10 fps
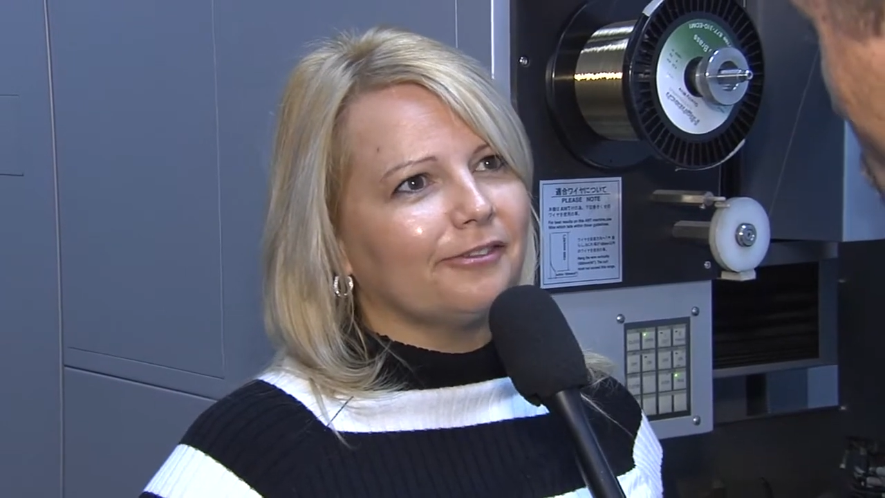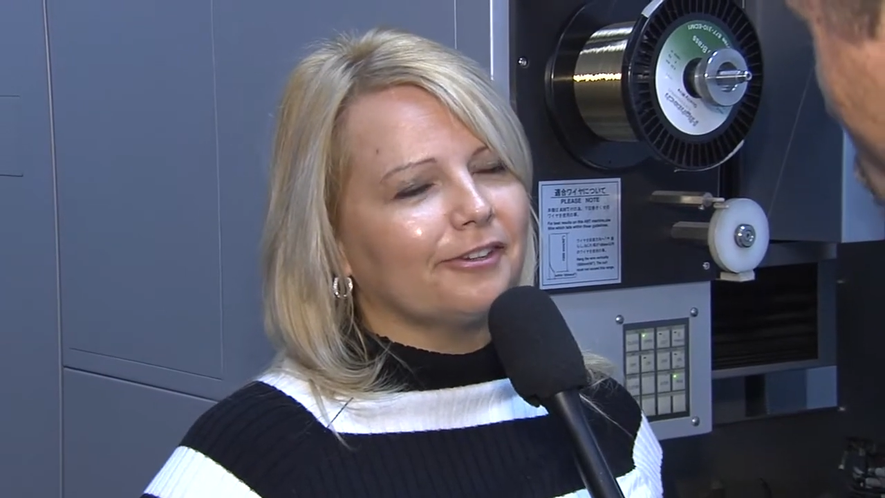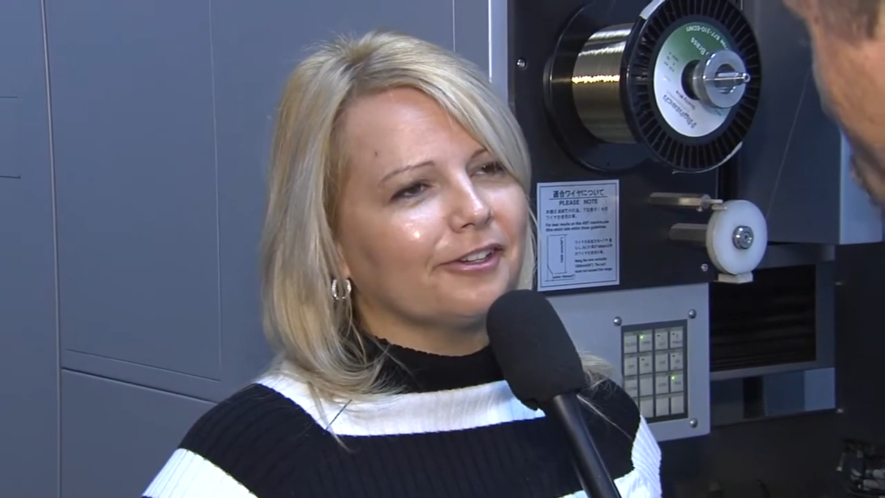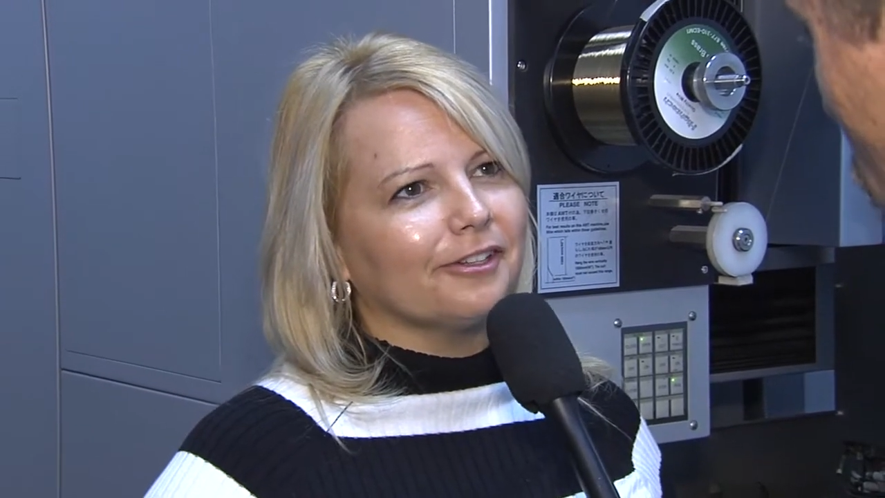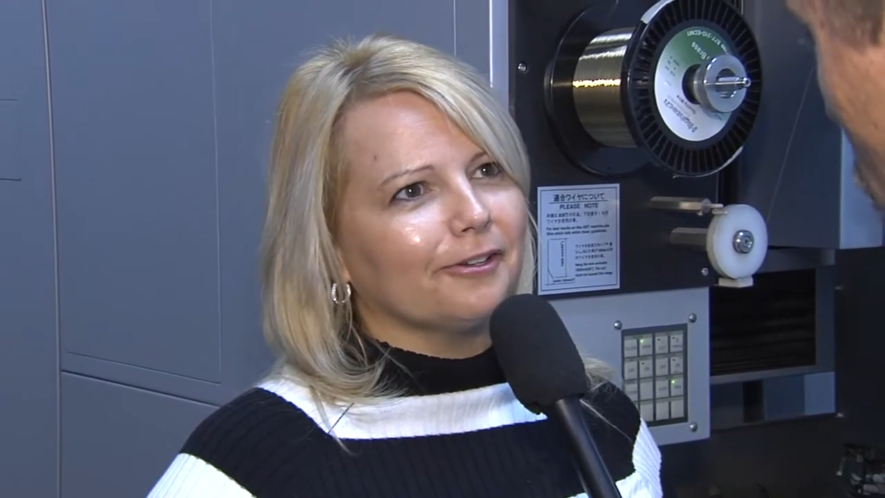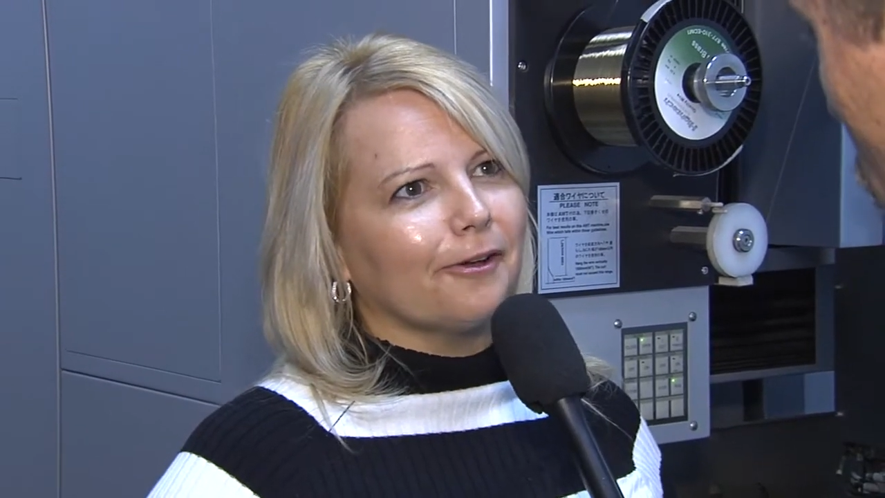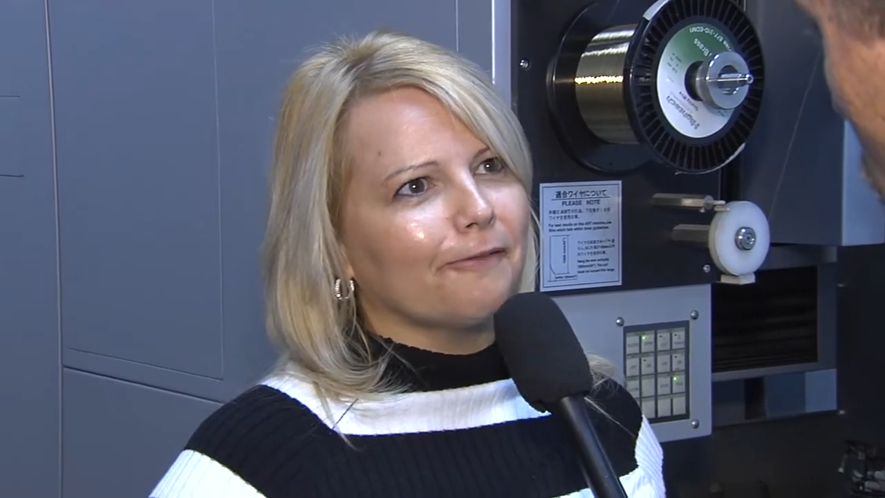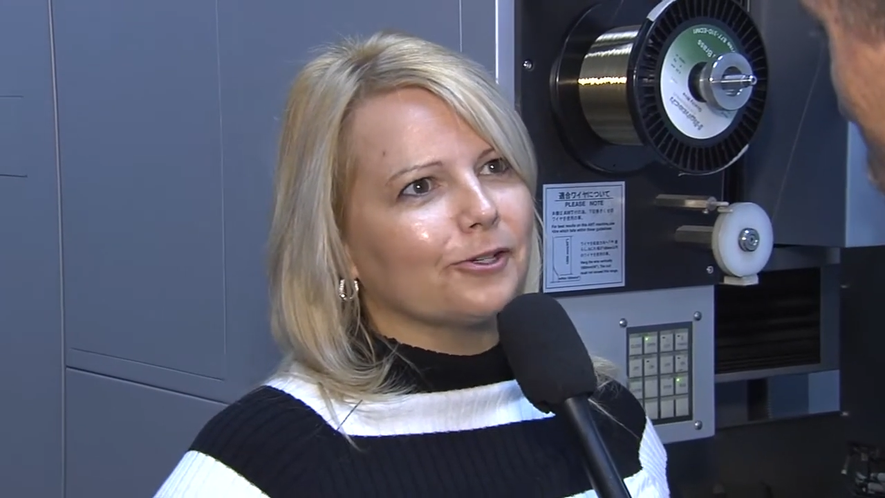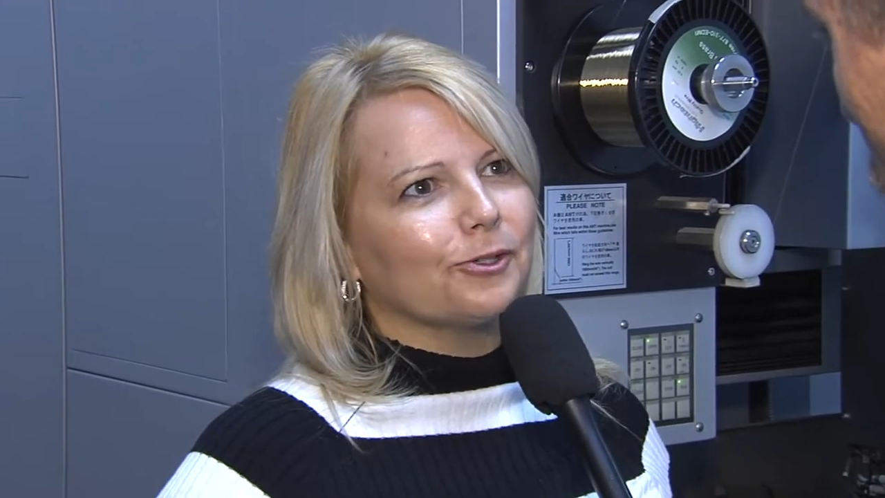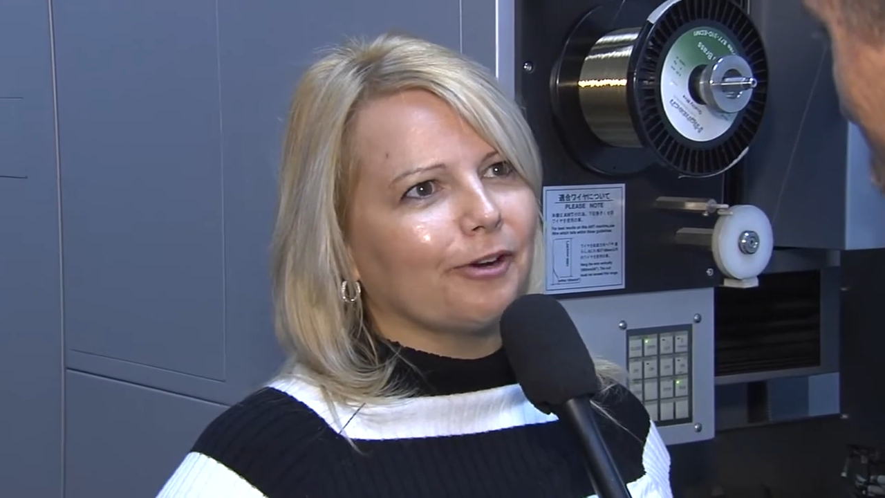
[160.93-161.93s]
for a little
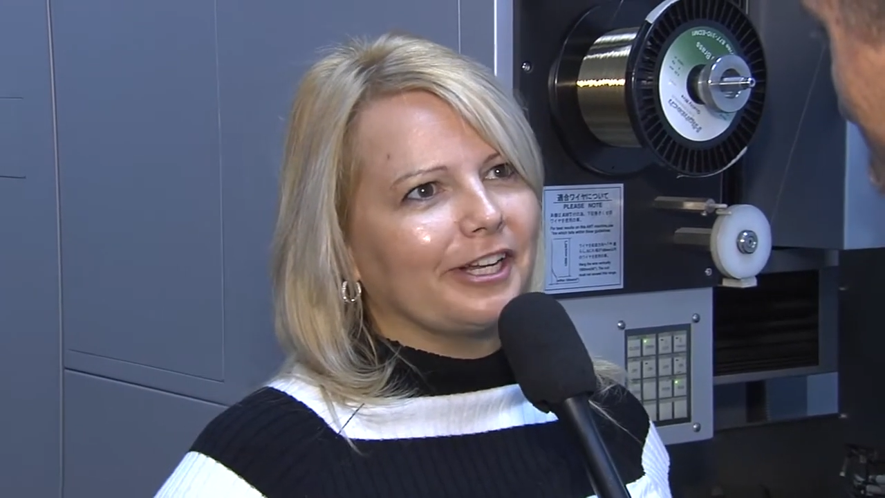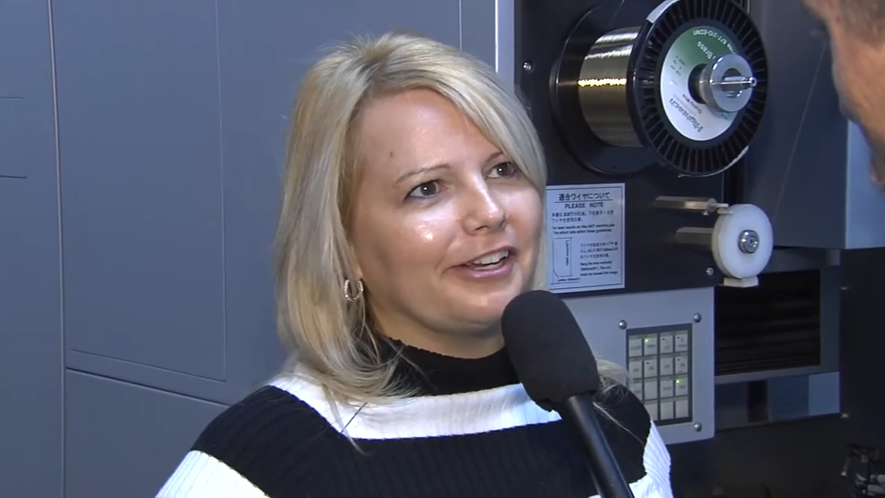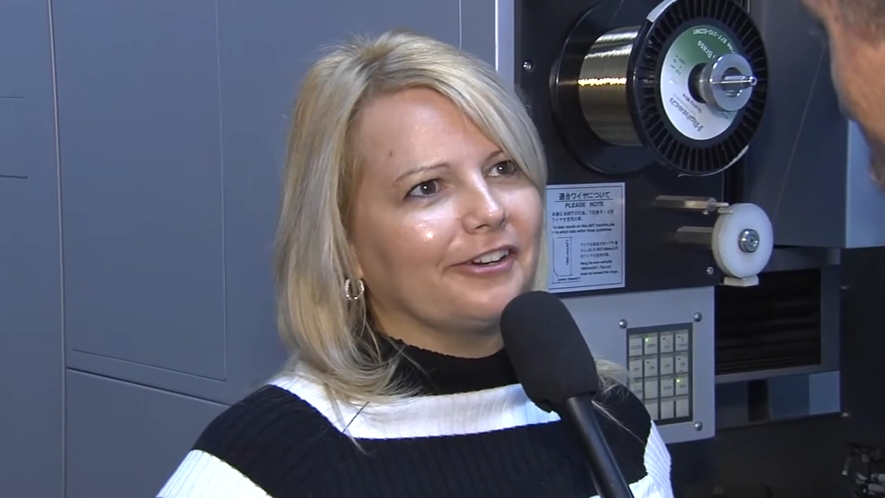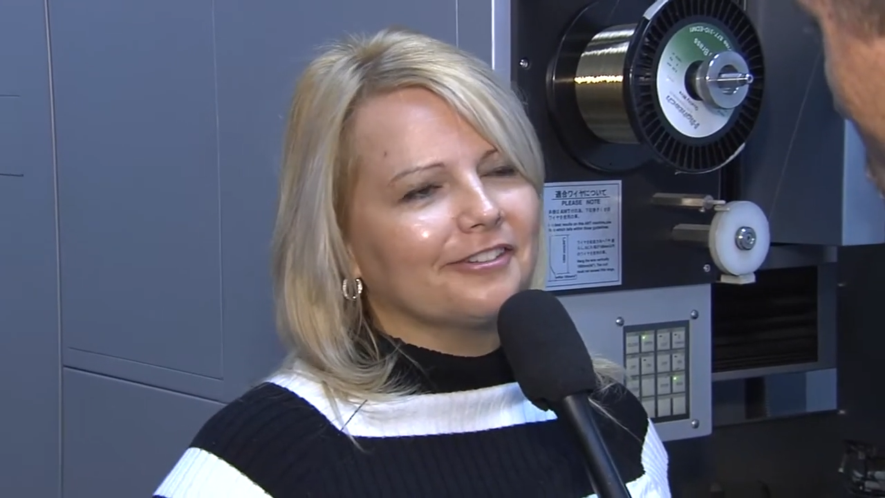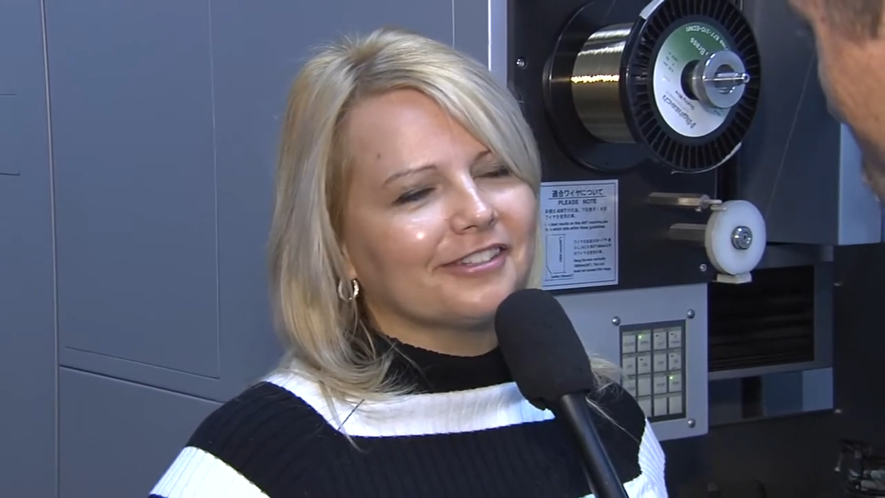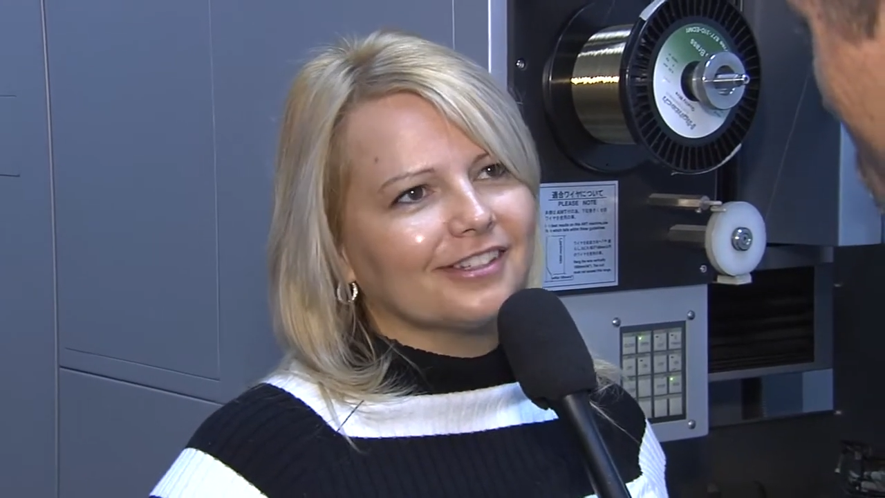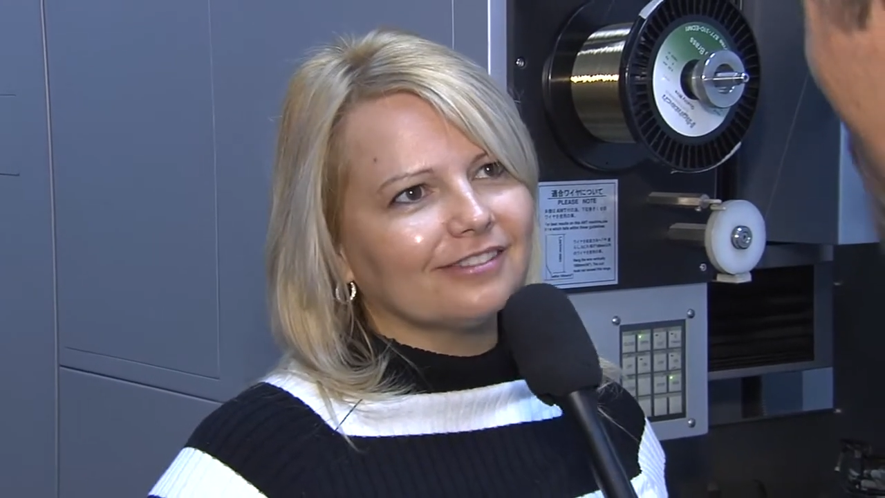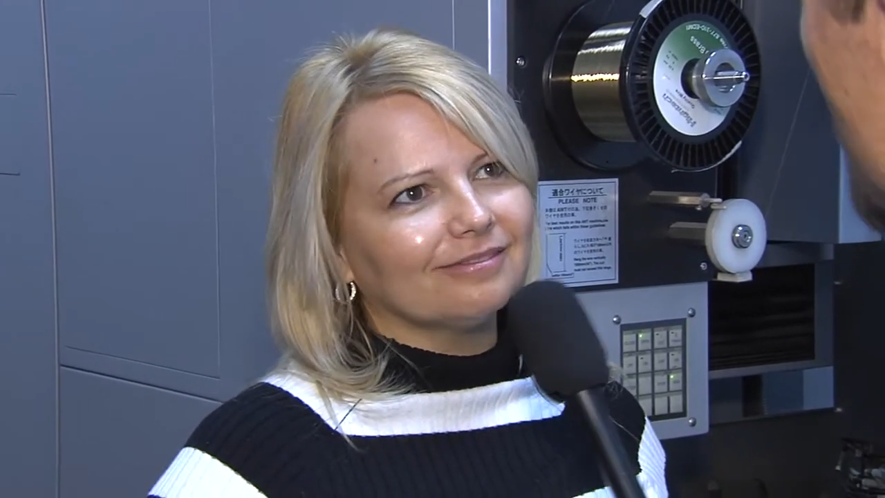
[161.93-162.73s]
over 20 years.